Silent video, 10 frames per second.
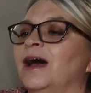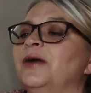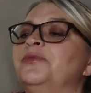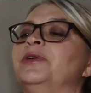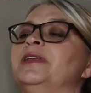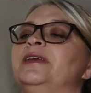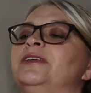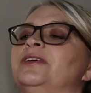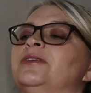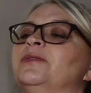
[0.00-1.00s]
I really
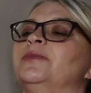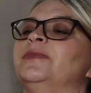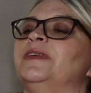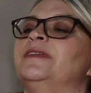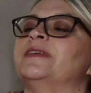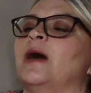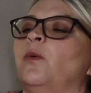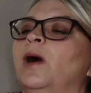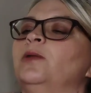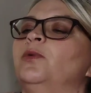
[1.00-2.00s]
do. This has
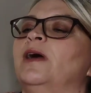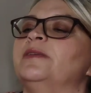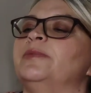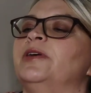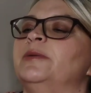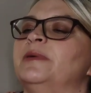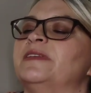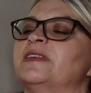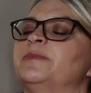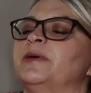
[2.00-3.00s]
got wild raspberry,
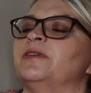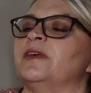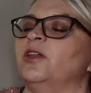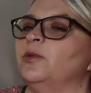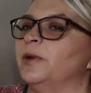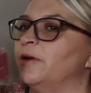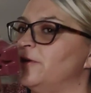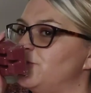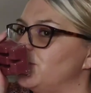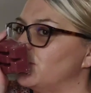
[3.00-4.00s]
hibiscus petals,
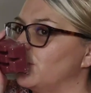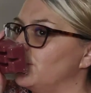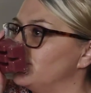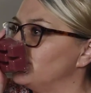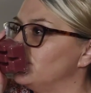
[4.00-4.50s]
elderberry, and sugar.